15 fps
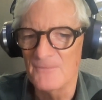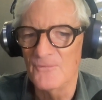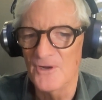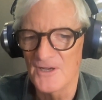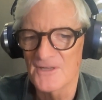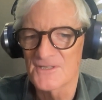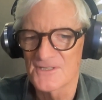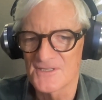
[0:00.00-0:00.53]

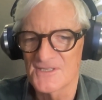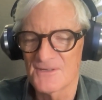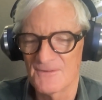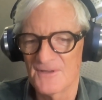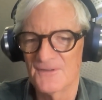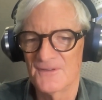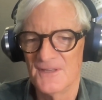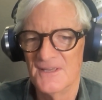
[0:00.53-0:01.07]
works and so
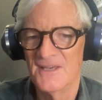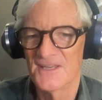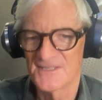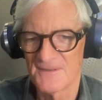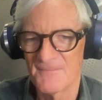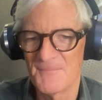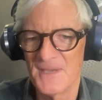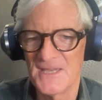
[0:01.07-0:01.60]
on, as
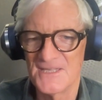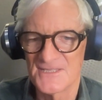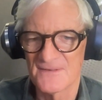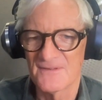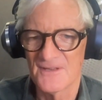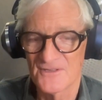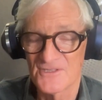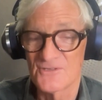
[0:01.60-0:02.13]
a means
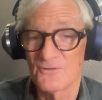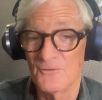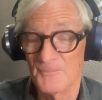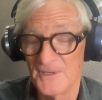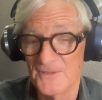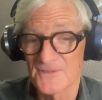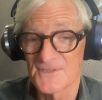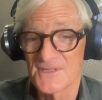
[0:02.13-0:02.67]
of, and
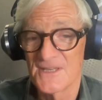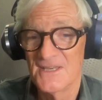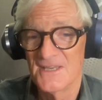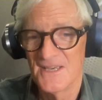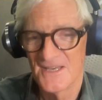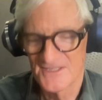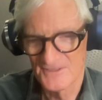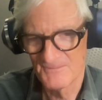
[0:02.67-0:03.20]
sawmills,
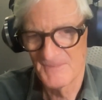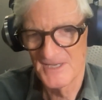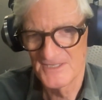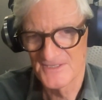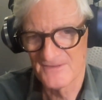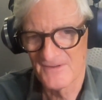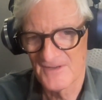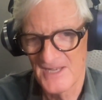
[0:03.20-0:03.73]
as a
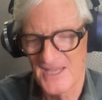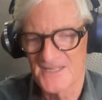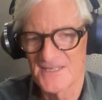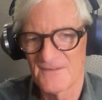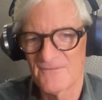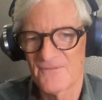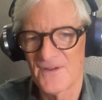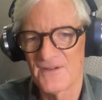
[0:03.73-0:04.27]
means of
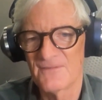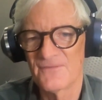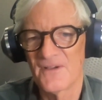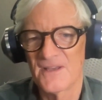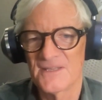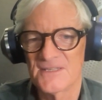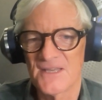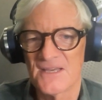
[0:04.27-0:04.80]
collecting very
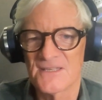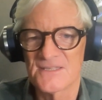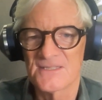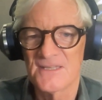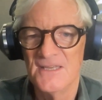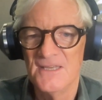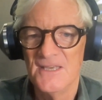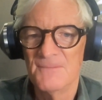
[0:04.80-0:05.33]
fine dust.
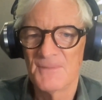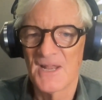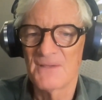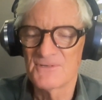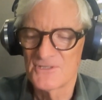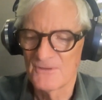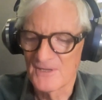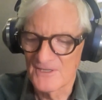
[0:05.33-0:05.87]
But I
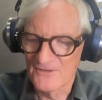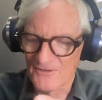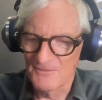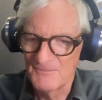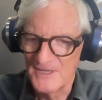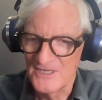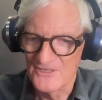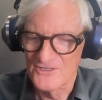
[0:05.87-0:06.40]
was doing it on a
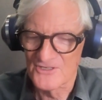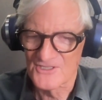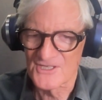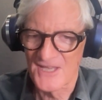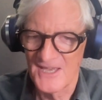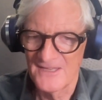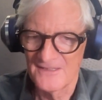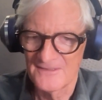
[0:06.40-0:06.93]
miniature
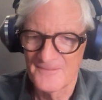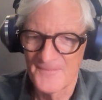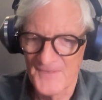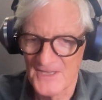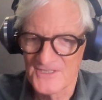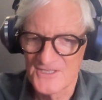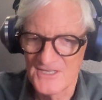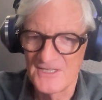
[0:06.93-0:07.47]
scale.
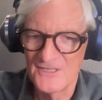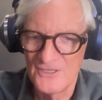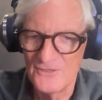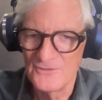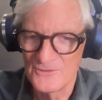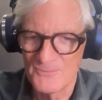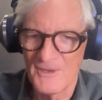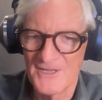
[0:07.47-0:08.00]
I've seen
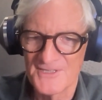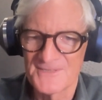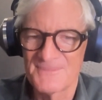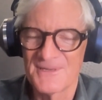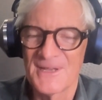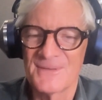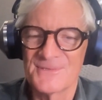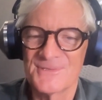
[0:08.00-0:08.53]
huge ones,
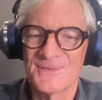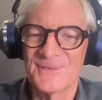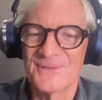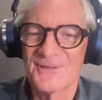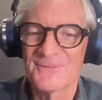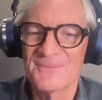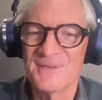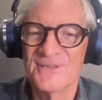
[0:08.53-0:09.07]
but I was doing it
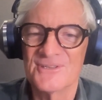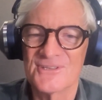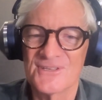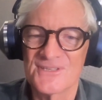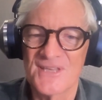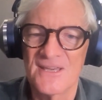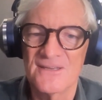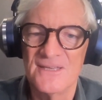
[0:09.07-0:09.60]
on a miniature
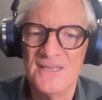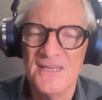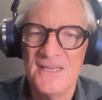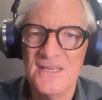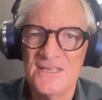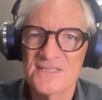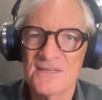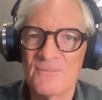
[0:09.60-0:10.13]
scale.
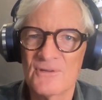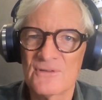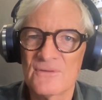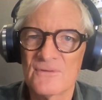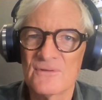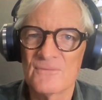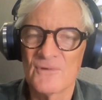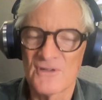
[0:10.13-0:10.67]
So
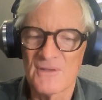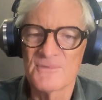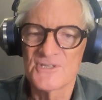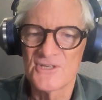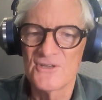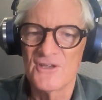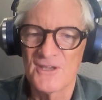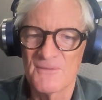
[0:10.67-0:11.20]
what I was
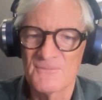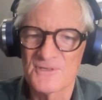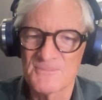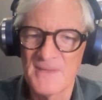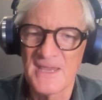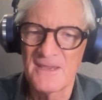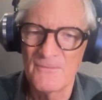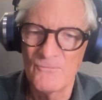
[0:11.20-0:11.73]
doing was
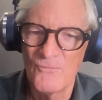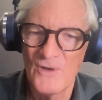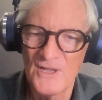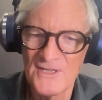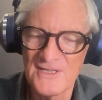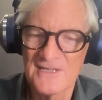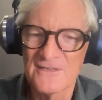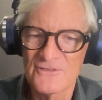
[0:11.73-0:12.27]
making
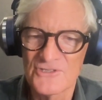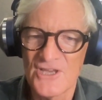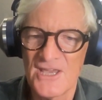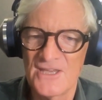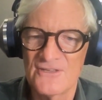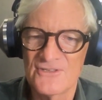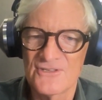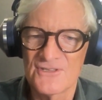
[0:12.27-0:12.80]
one little
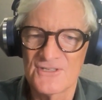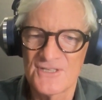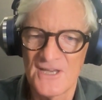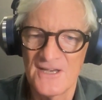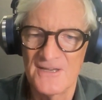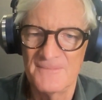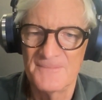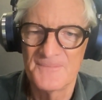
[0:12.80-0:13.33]
change at a
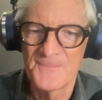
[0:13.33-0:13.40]
time.